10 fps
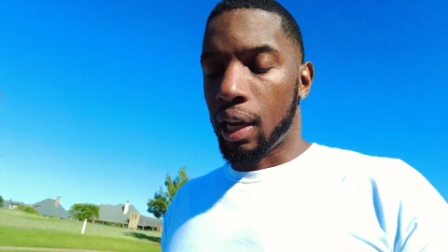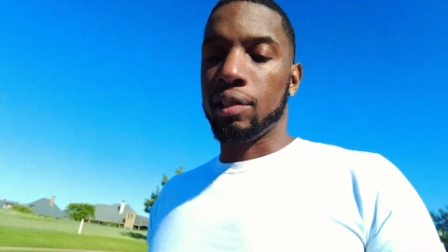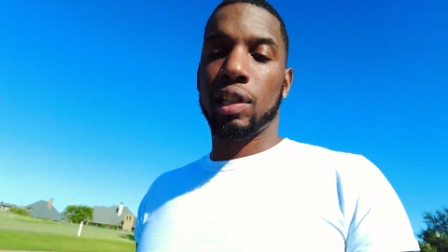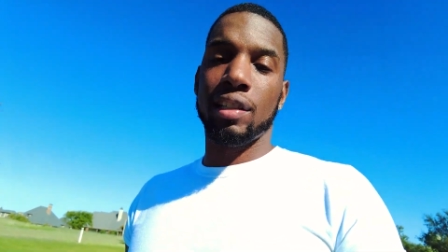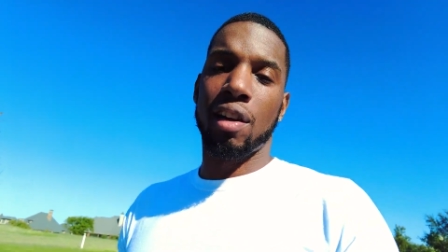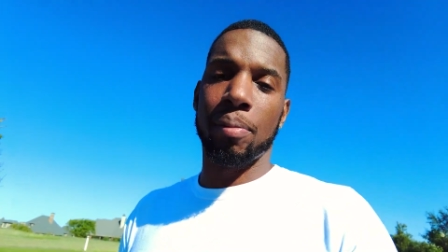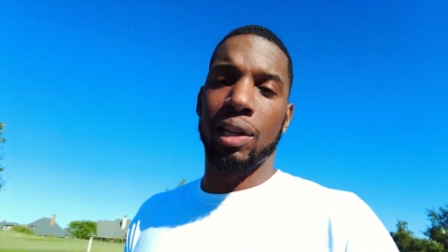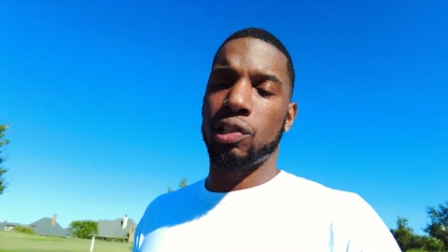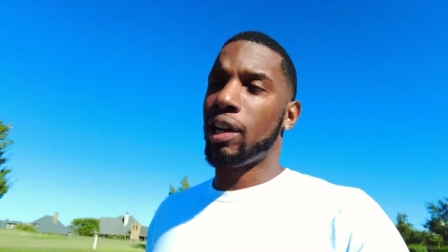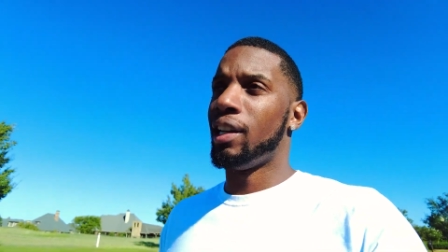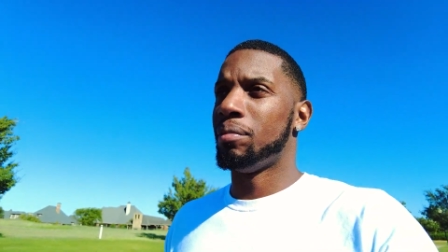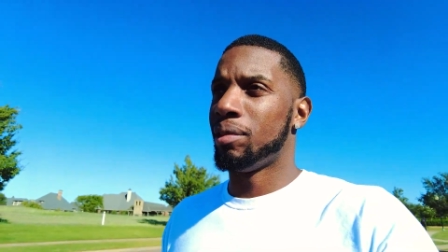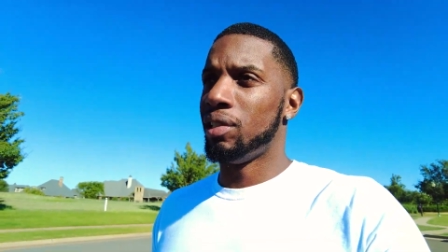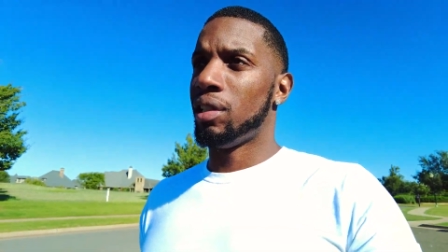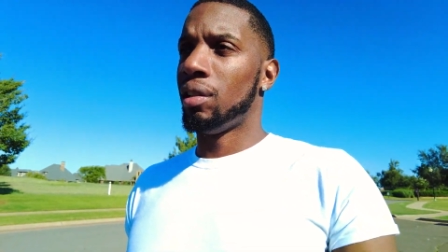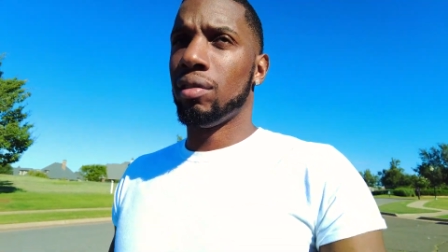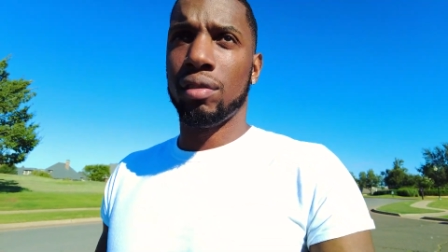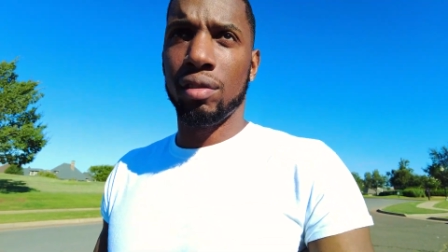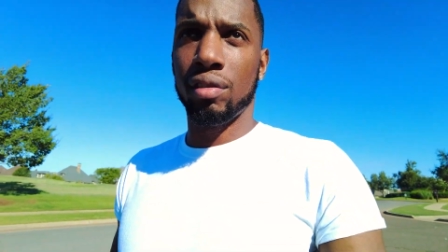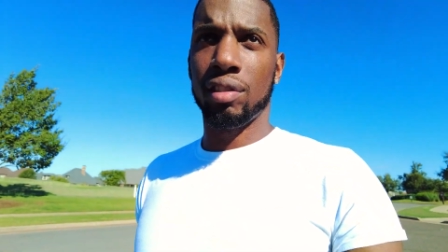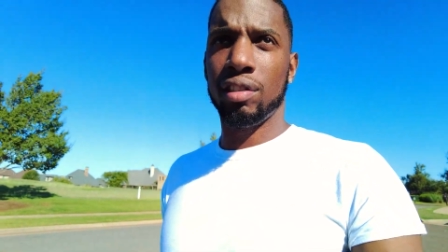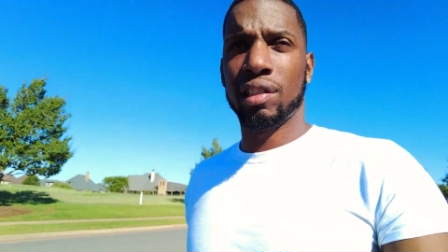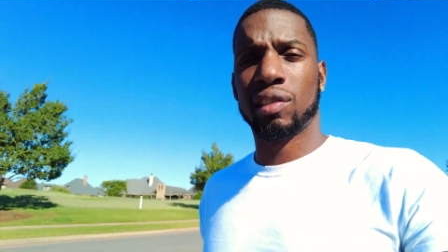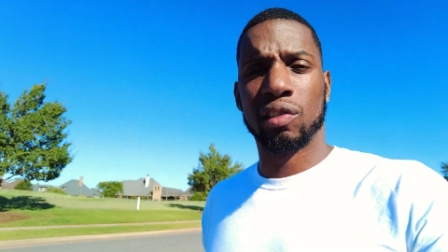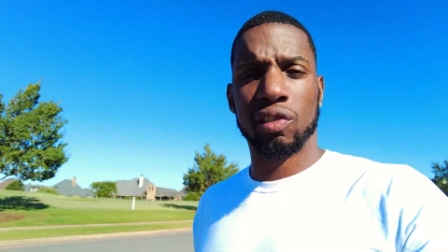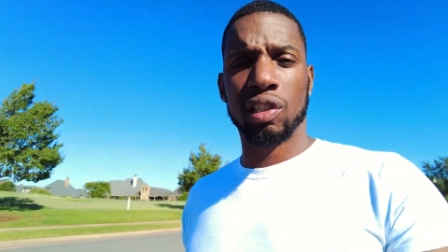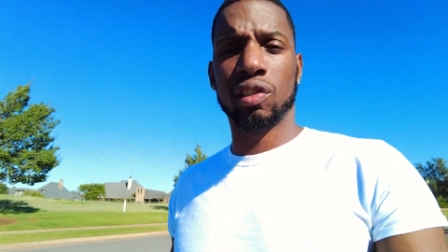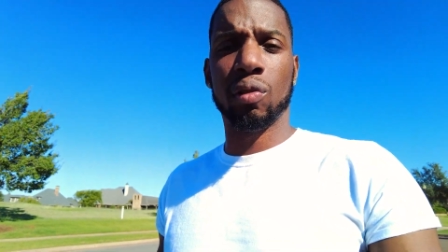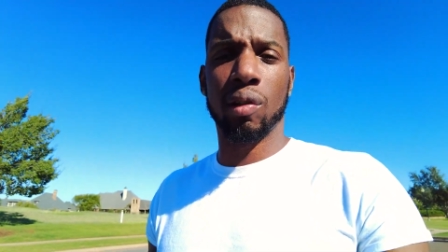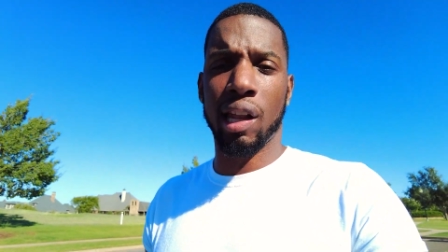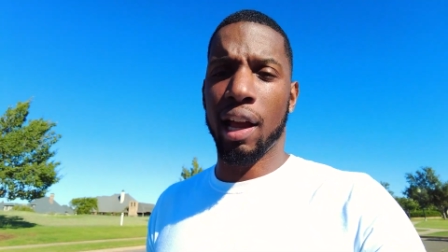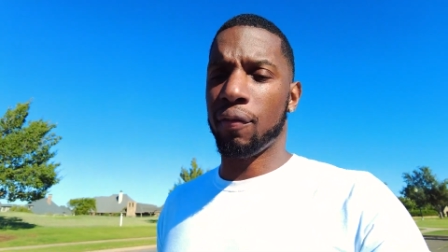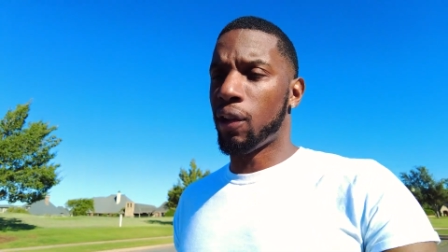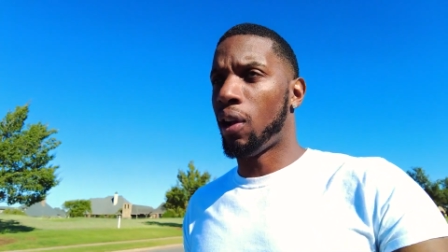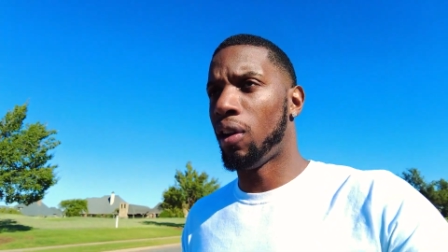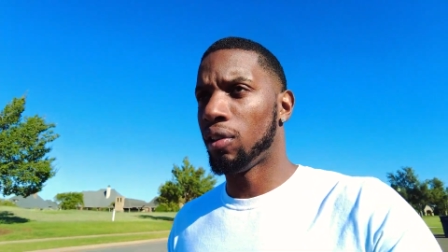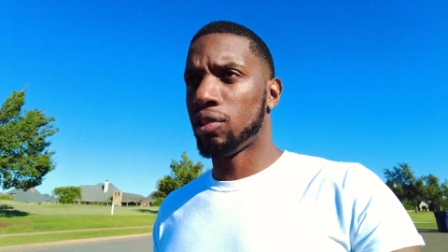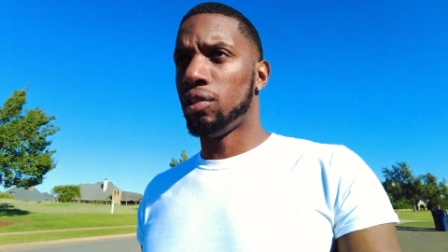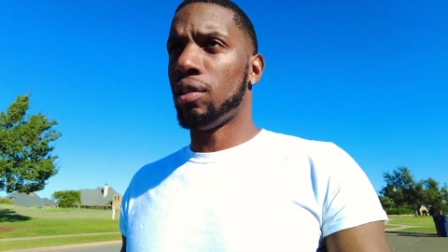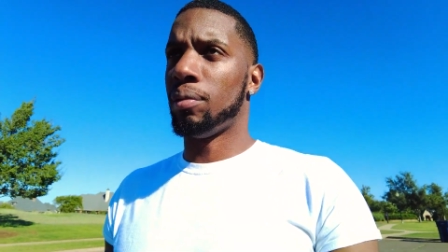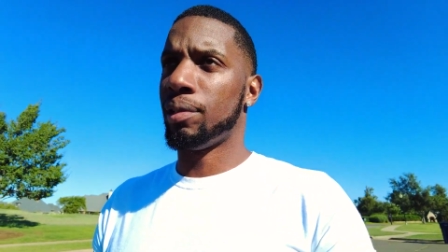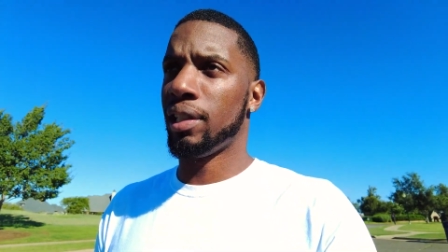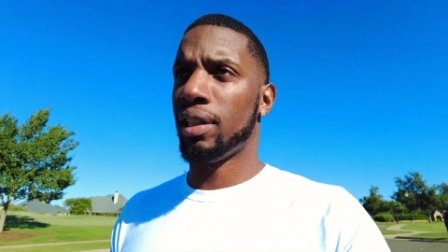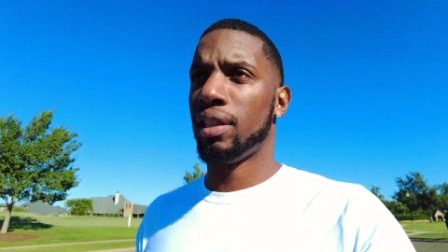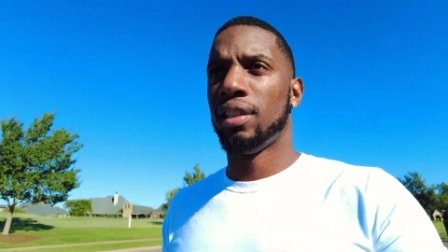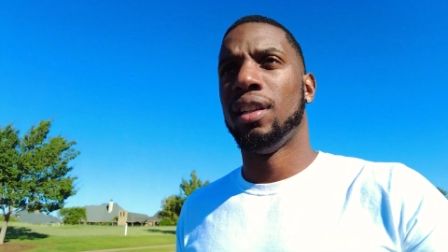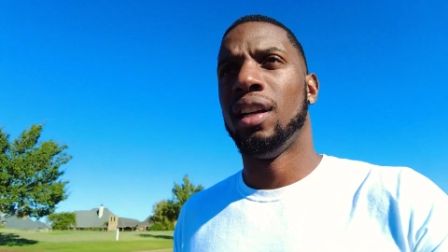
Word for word: no, she ain't talking about trading, but you know. She just just doing life vlogs, you know what I'm saying?